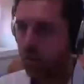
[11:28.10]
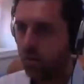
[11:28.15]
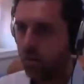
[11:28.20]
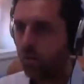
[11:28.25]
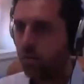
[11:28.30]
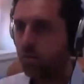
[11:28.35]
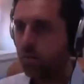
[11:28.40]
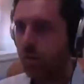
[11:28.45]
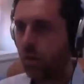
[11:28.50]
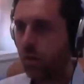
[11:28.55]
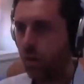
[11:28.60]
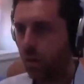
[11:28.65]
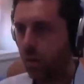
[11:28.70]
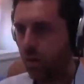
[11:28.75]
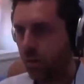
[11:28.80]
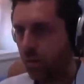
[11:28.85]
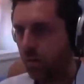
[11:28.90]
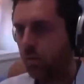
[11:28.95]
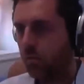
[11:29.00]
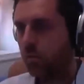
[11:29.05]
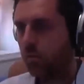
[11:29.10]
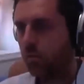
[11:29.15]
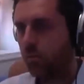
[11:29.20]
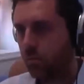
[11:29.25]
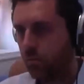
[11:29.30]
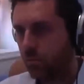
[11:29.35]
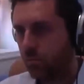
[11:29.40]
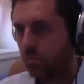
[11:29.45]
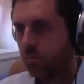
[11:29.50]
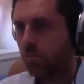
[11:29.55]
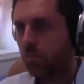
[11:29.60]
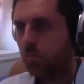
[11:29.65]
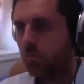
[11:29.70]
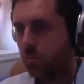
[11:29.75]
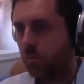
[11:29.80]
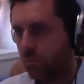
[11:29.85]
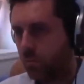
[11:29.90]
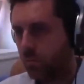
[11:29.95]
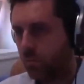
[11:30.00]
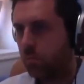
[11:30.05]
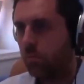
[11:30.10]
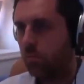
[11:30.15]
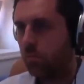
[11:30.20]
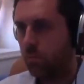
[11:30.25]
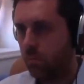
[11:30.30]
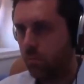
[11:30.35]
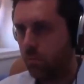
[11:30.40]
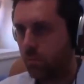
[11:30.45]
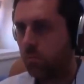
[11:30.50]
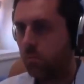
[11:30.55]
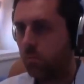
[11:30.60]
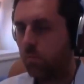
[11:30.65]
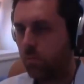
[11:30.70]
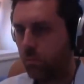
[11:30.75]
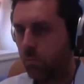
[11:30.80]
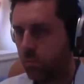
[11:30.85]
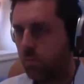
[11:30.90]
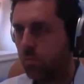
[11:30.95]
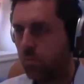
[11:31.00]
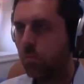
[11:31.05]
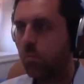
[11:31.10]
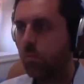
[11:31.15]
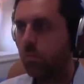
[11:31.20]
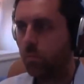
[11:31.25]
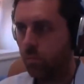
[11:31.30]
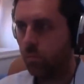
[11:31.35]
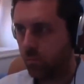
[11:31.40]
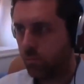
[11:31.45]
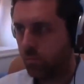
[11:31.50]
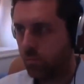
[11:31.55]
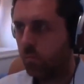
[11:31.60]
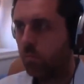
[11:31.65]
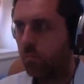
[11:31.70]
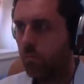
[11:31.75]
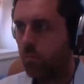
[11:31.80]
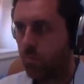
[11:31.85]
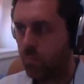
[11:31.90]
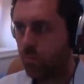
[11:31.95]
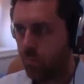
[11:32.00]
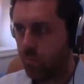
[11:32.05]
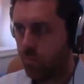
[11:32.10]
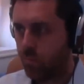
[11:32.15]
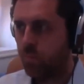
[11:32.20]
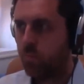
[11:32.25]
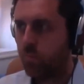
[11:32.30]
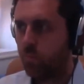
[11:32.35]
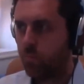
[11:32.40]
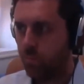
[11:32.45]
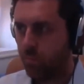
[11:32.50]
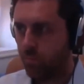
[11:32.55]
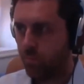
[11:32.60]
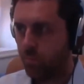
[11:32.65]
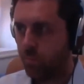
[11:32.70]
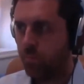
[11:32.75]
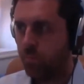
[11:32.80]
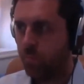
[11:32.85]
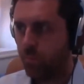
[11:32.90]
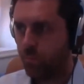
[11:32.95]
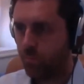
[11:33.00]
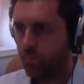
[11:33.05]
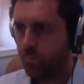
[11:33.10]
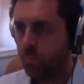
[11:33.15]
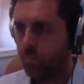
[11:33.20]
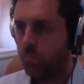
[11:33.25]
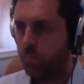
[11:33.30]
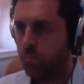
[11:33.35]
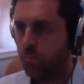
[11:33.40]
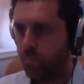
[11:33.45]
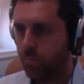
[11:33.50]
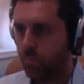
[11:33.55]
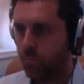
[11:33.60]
So that's the method of the Boger-Bonninghausen. Well, it's very useful for veterinarians